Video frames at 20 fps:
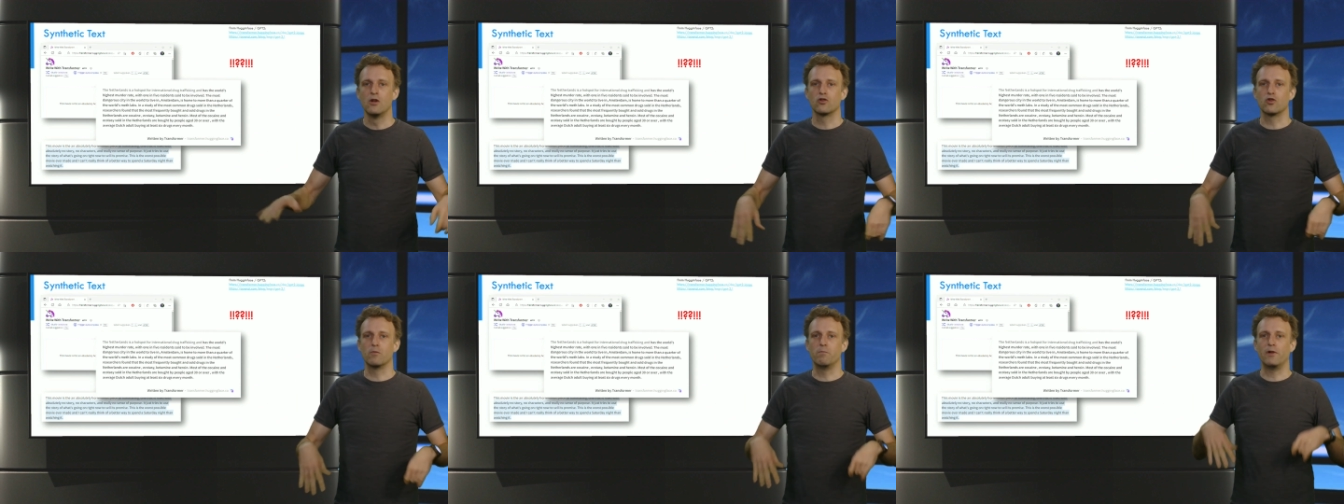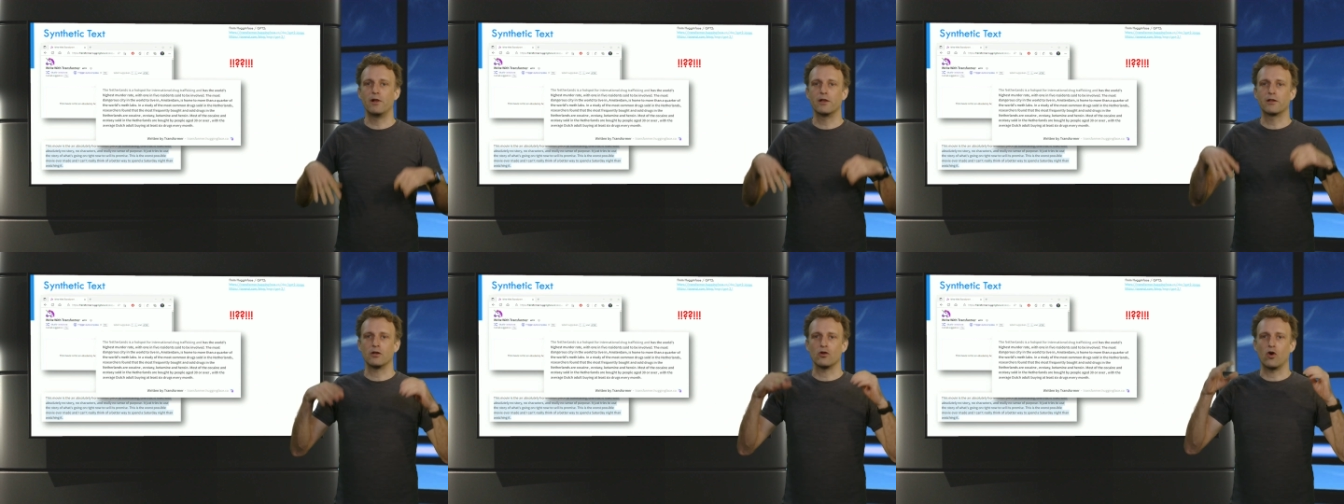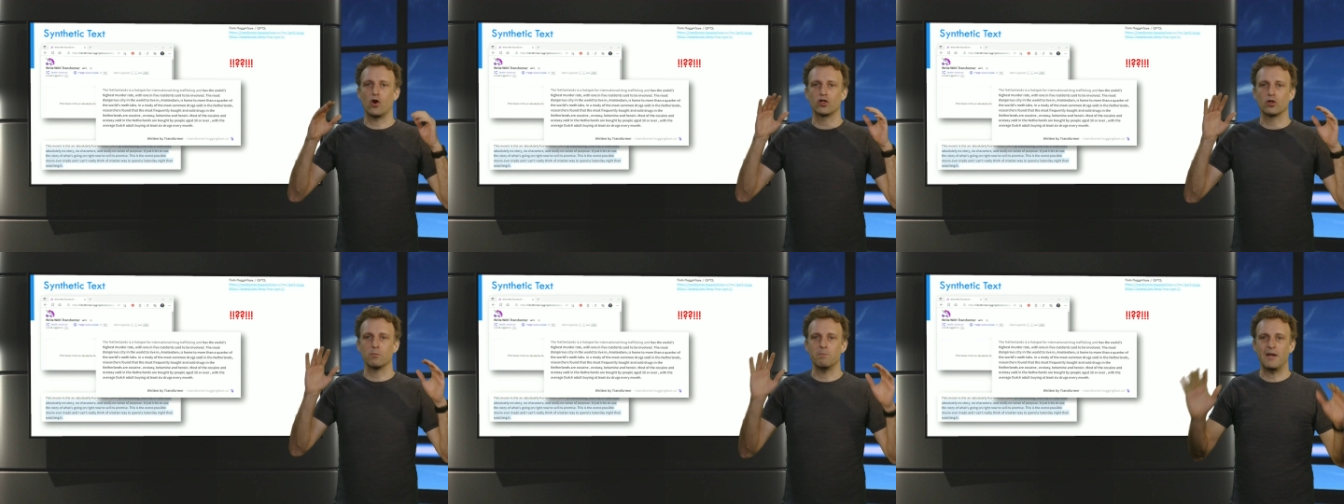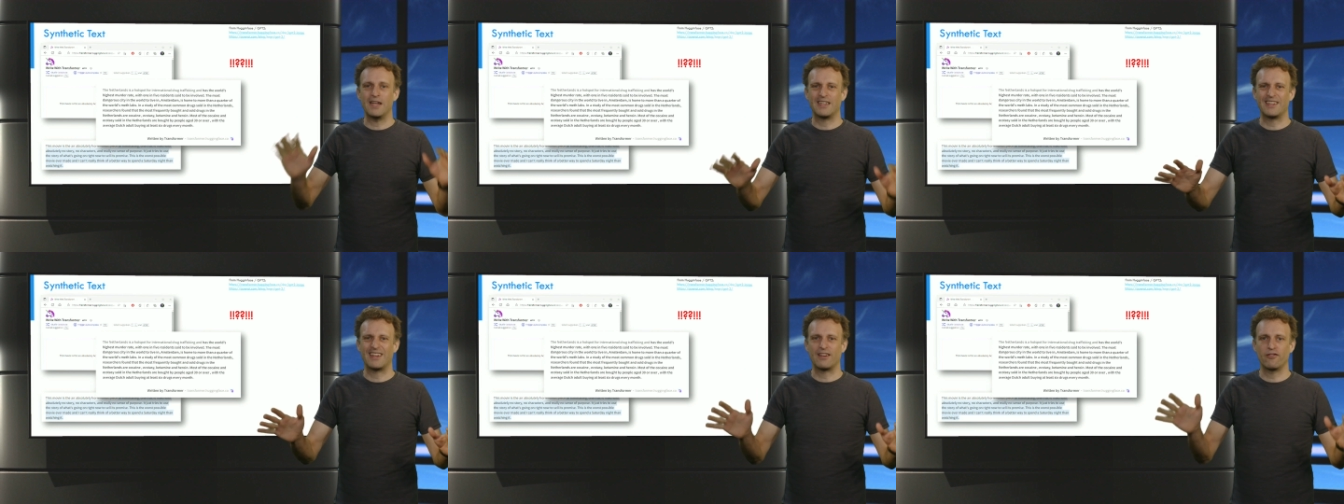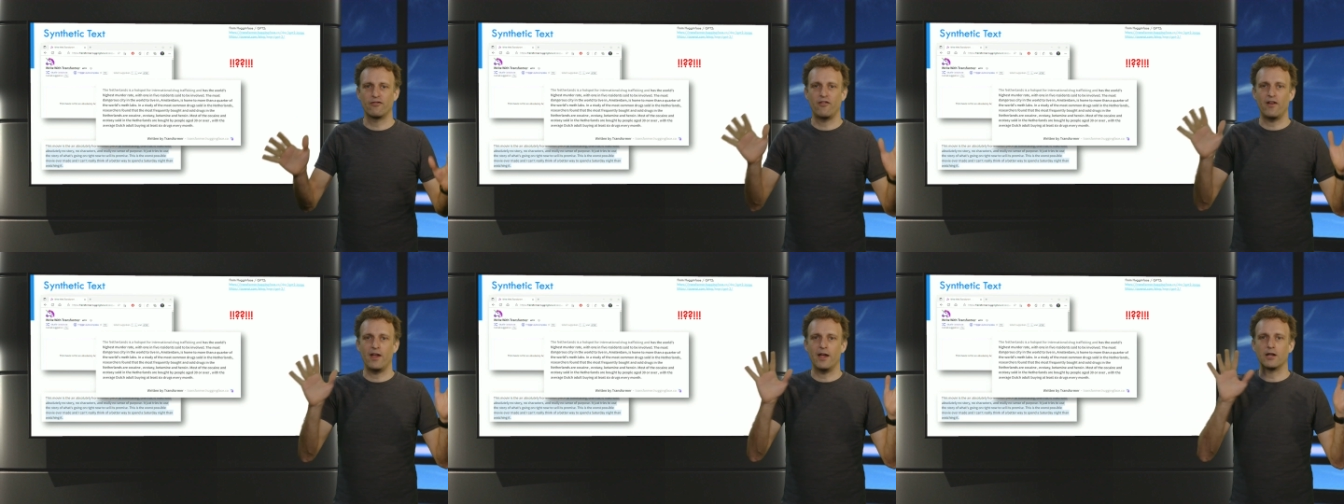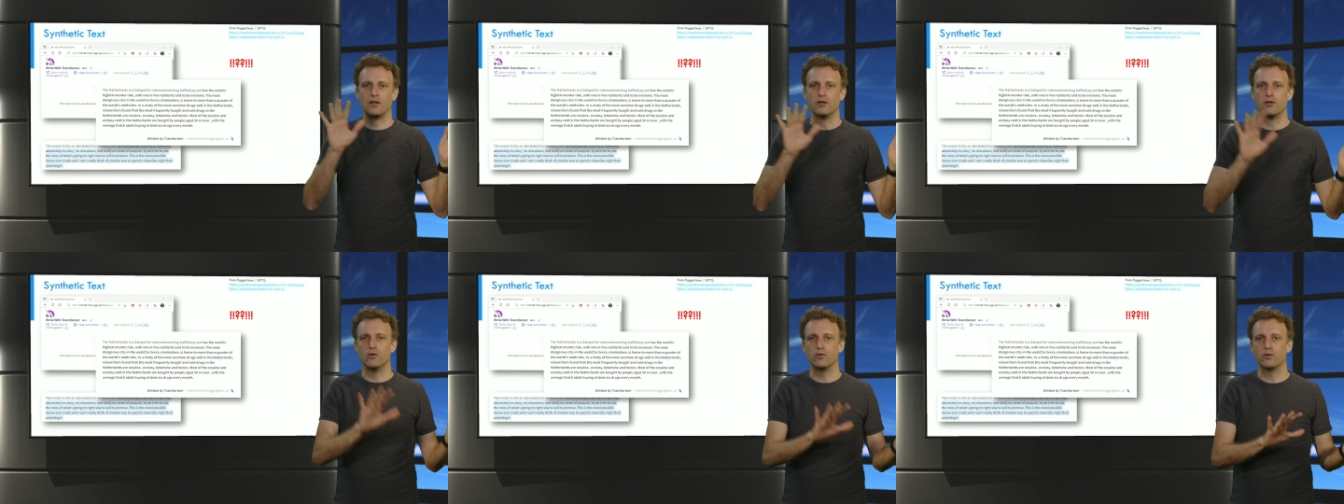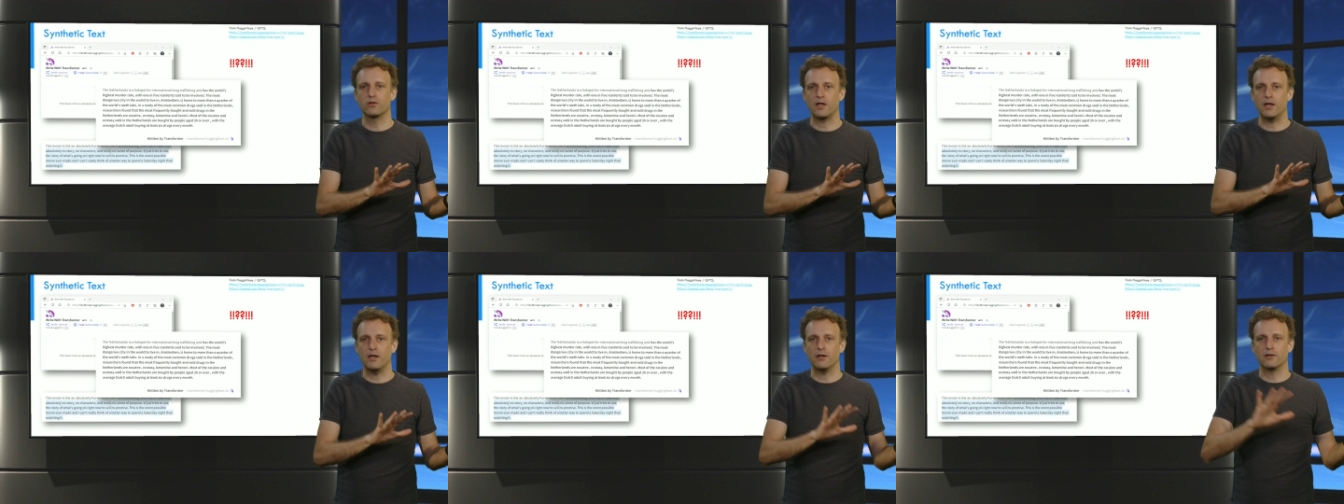to build an automatic fake
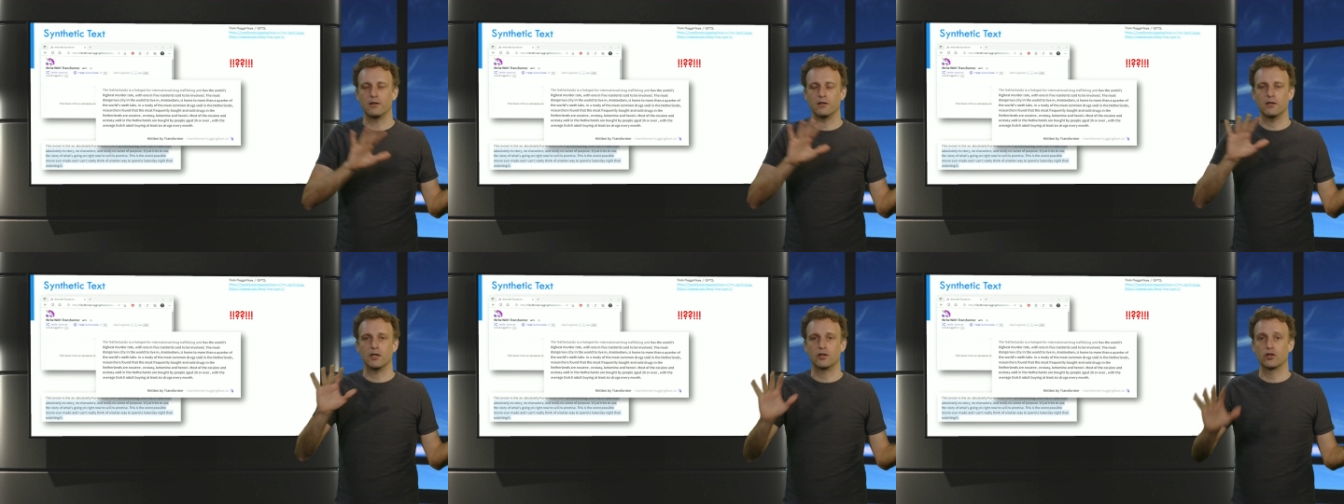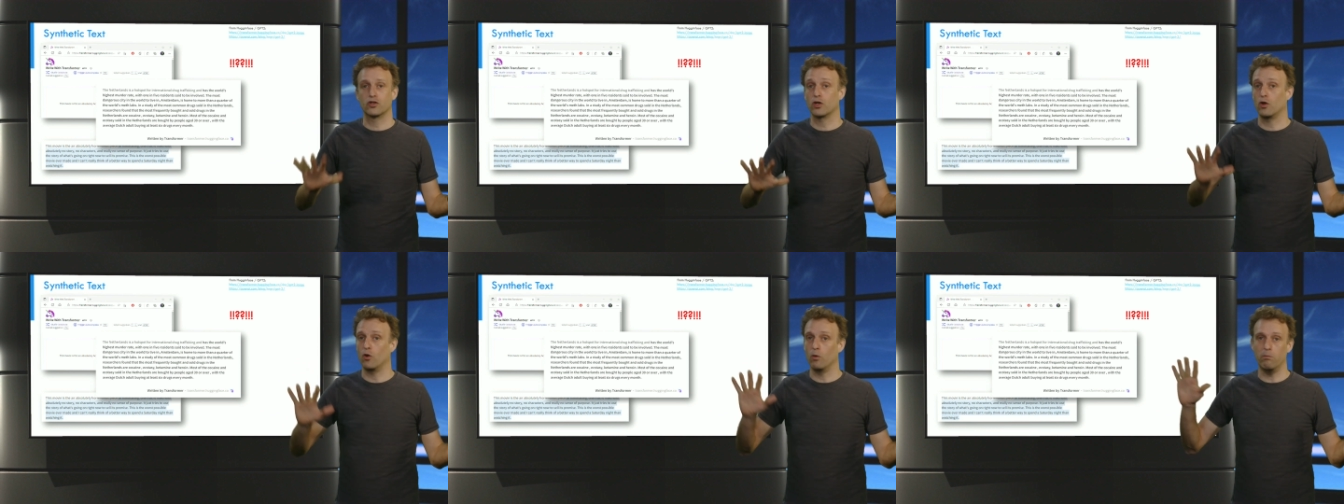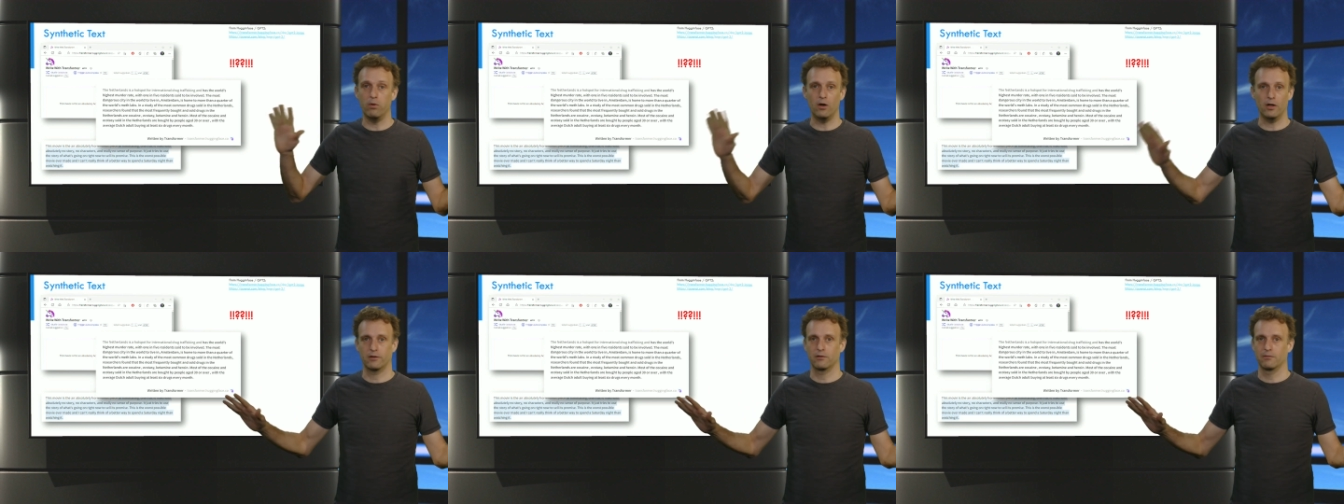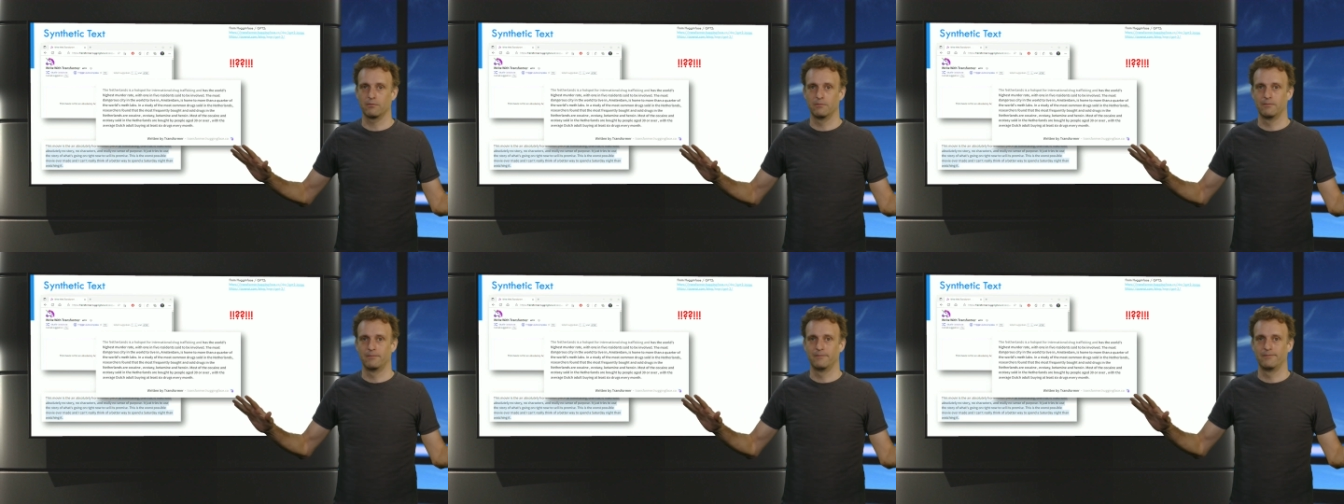news internet troll bot.